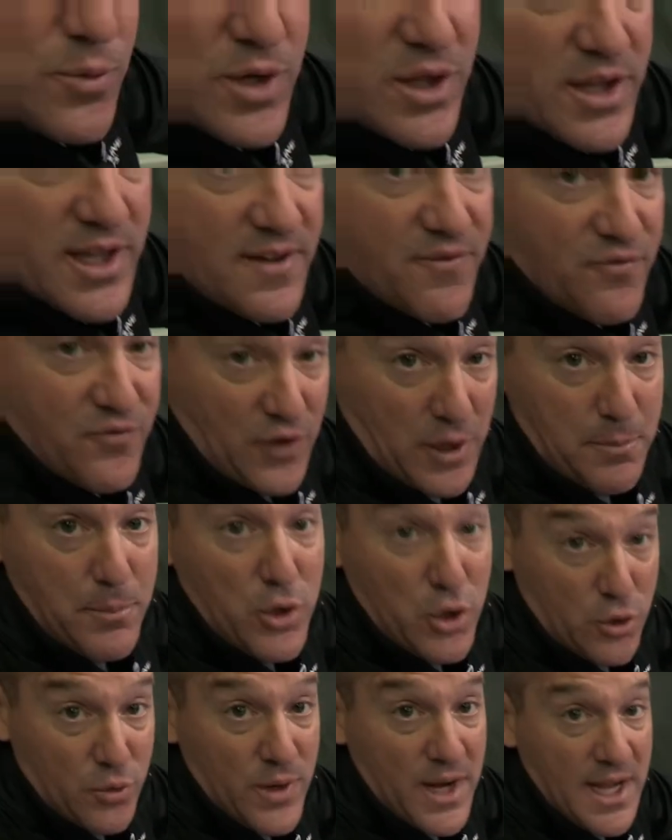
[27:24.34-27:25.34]
really
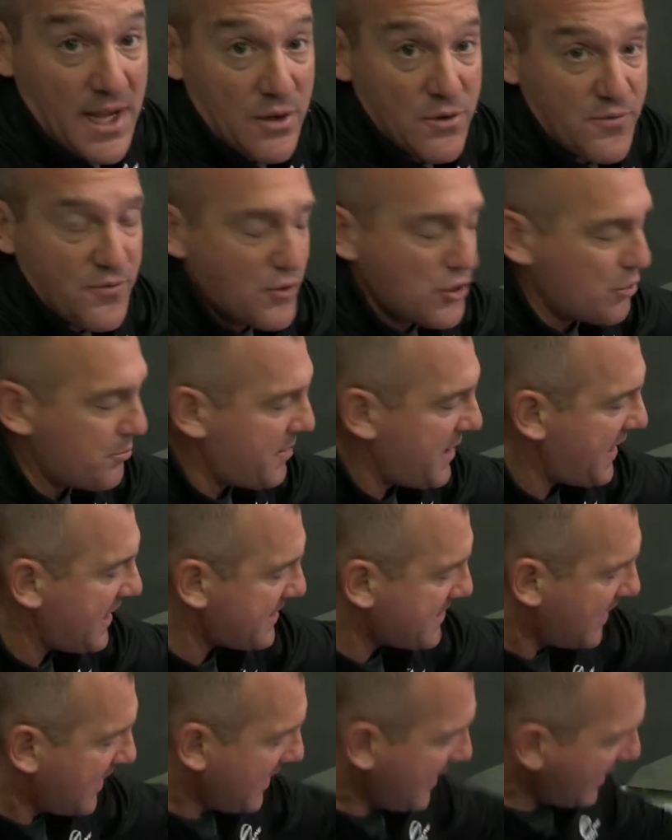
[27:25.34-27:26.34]
fumble around for your
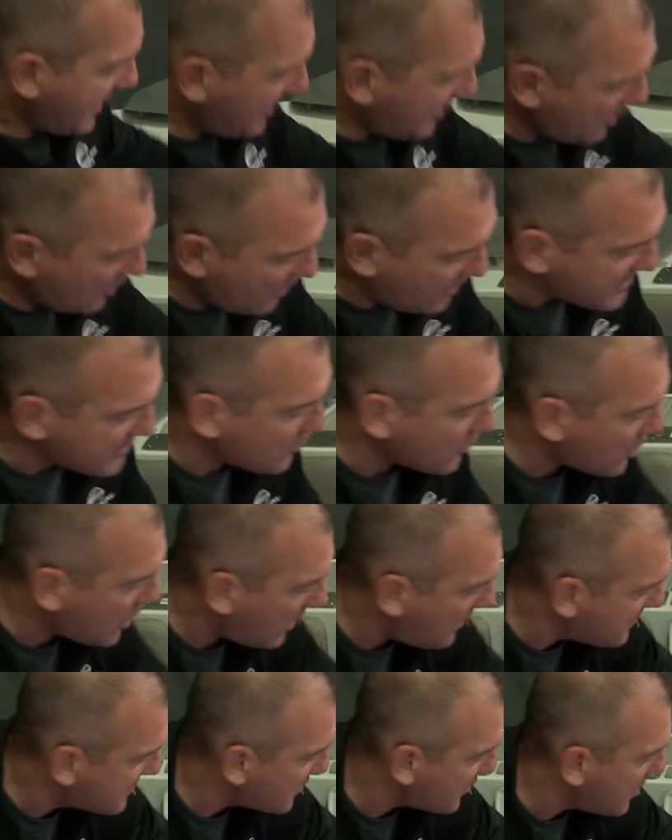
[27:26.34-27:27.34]
bait. And it also
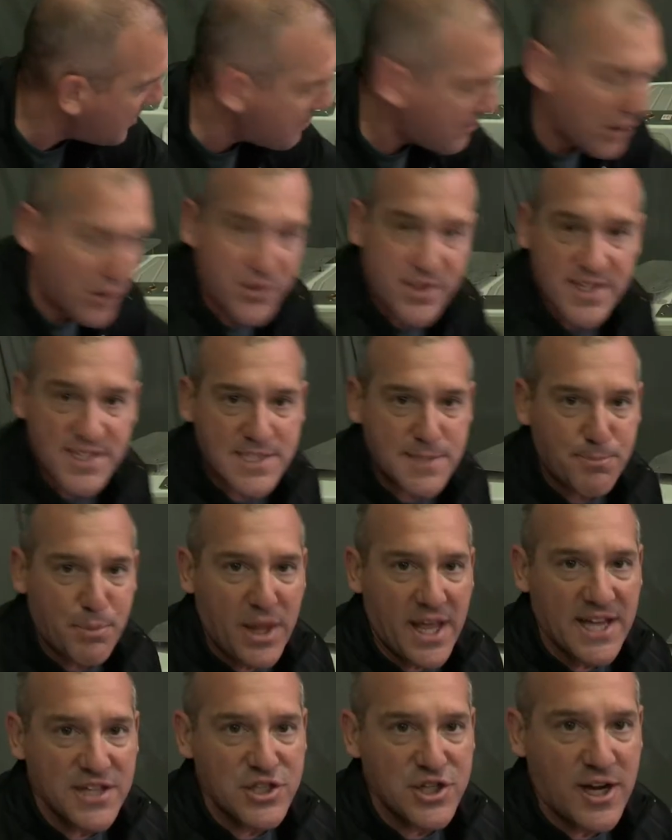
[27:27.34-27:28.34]
comes with a built-in
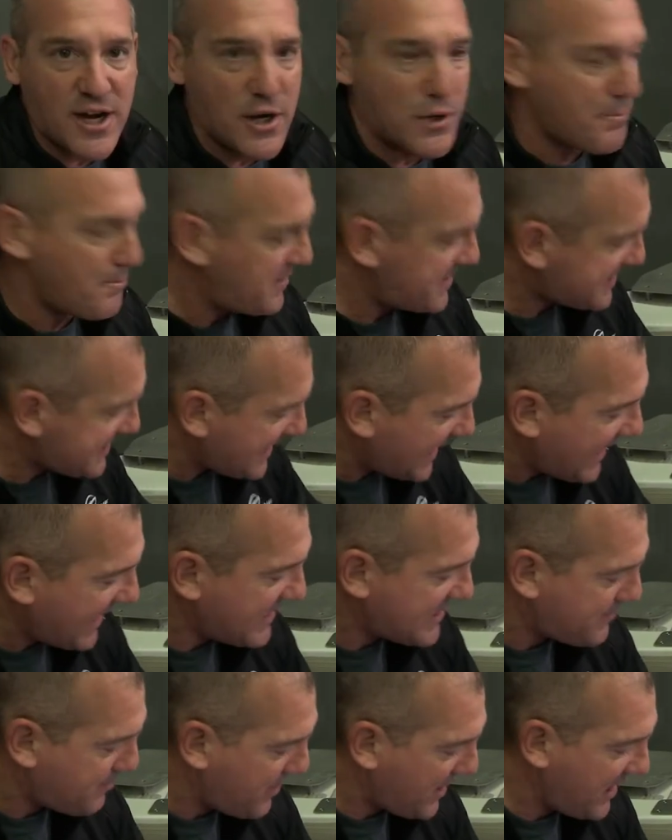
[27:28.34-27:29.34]
splash guard
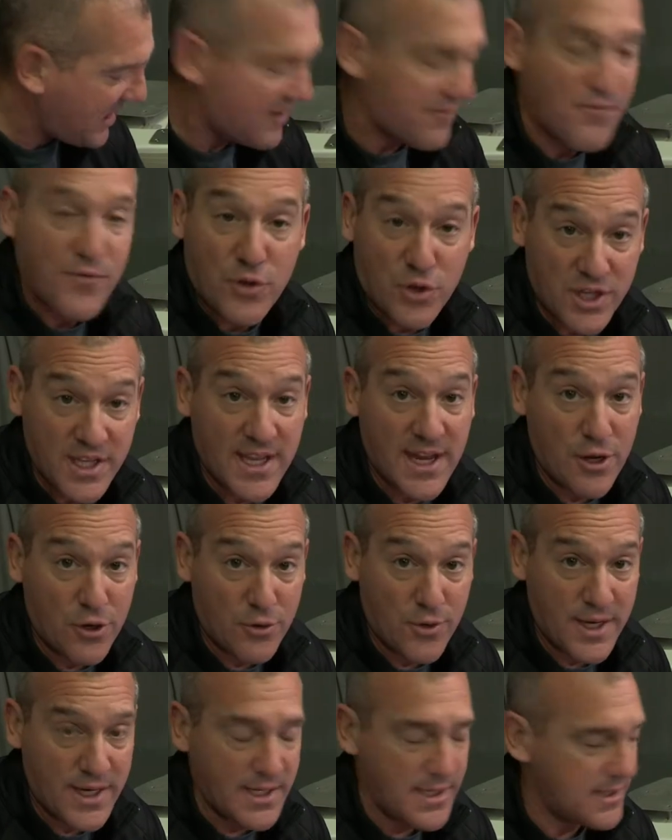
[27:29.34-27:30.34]
besides being fully
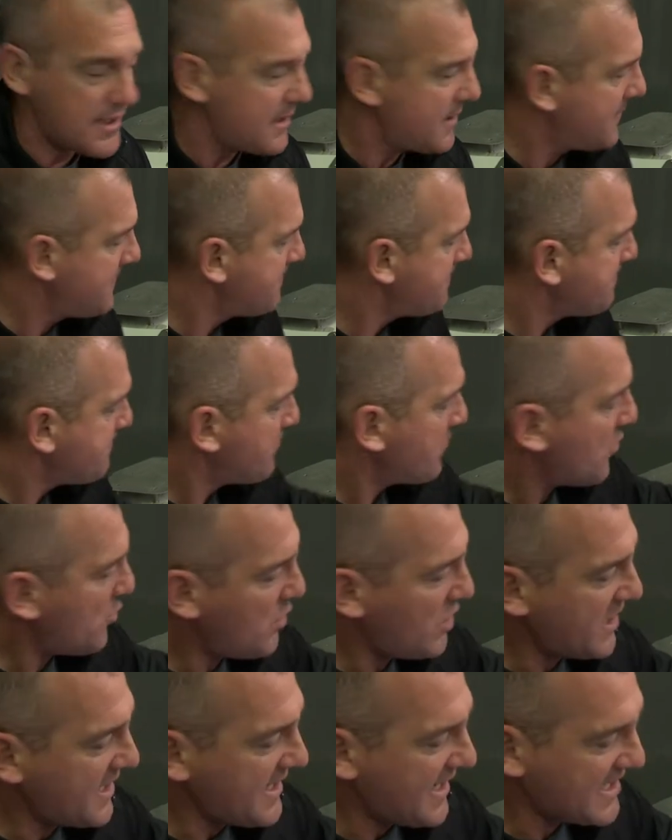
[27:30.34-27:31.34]
aerated.
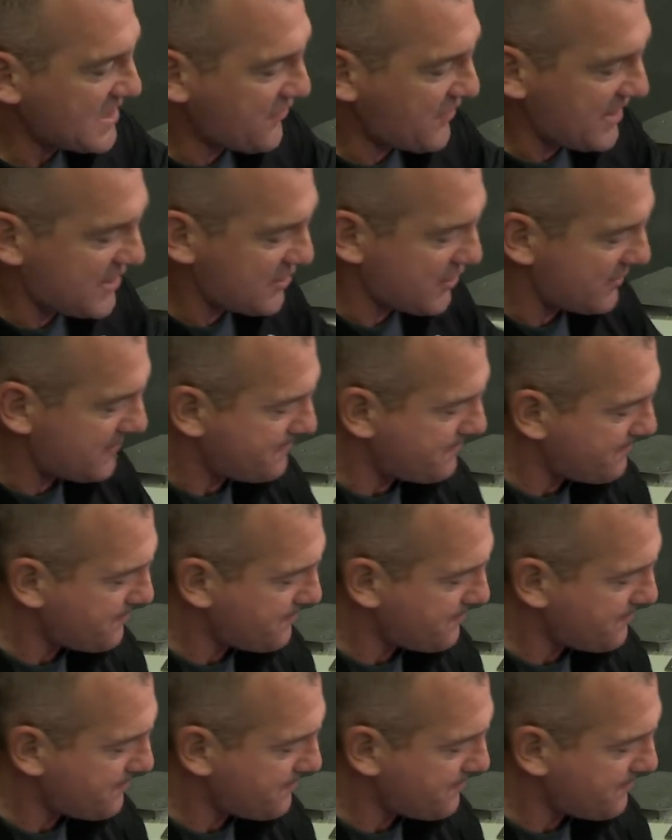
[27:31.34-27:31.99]
Really nice feature.